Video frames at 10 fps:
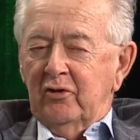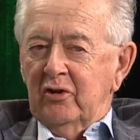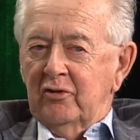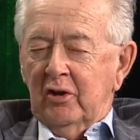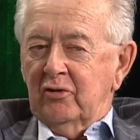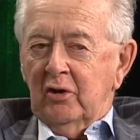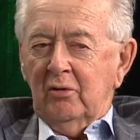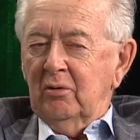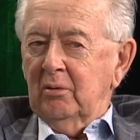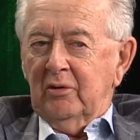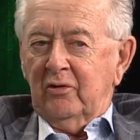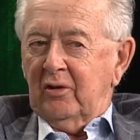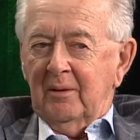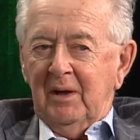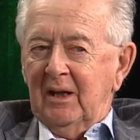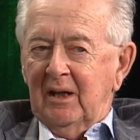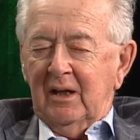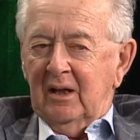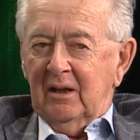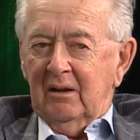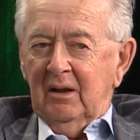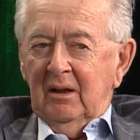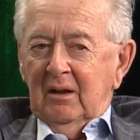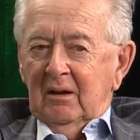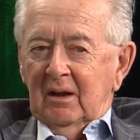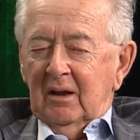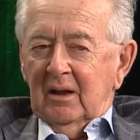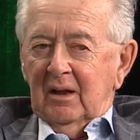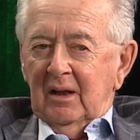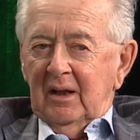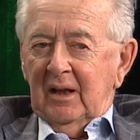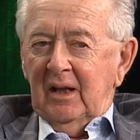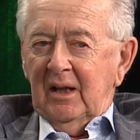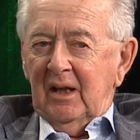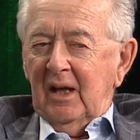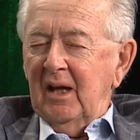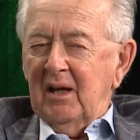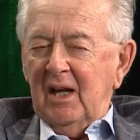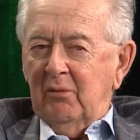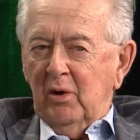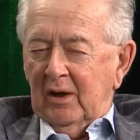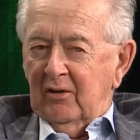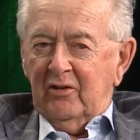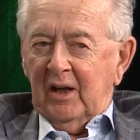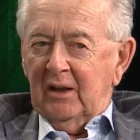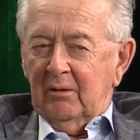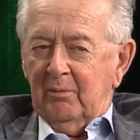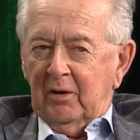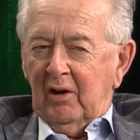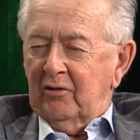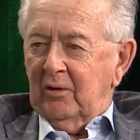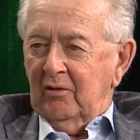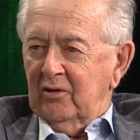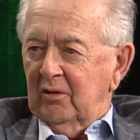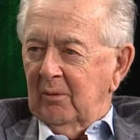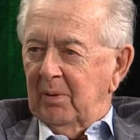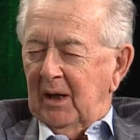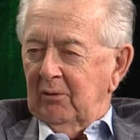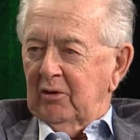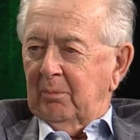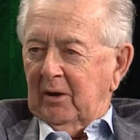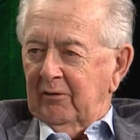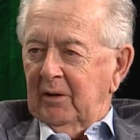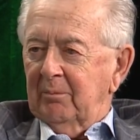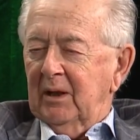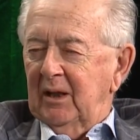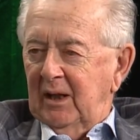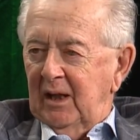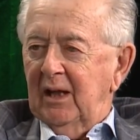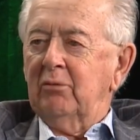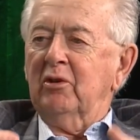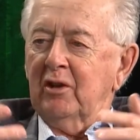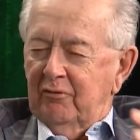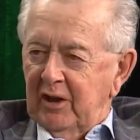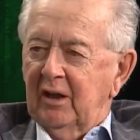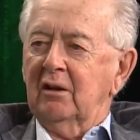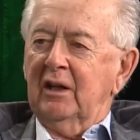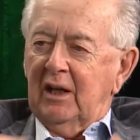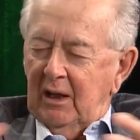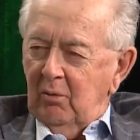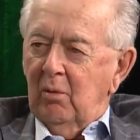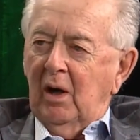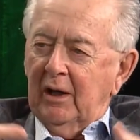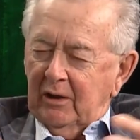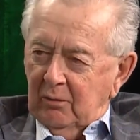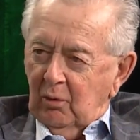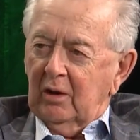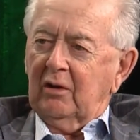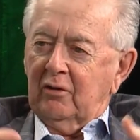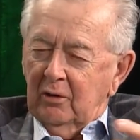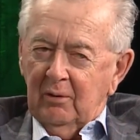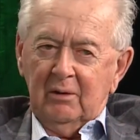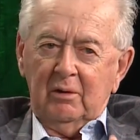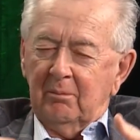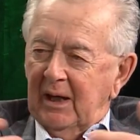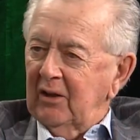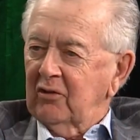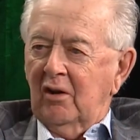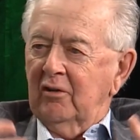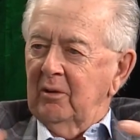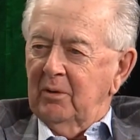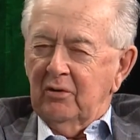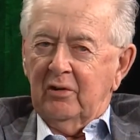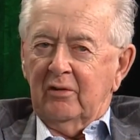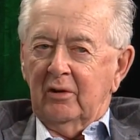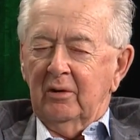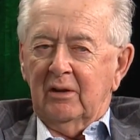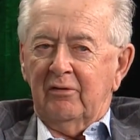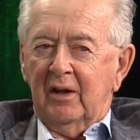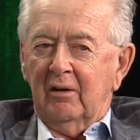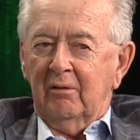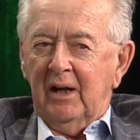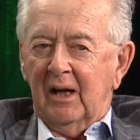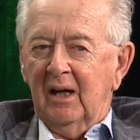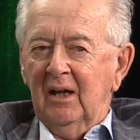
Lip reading: Joe was committed to, he wouldn't say the Progressive Conservative Party was perfect, but it was the vehicle that he wanted to work through and would make his contribution through in the federal arena.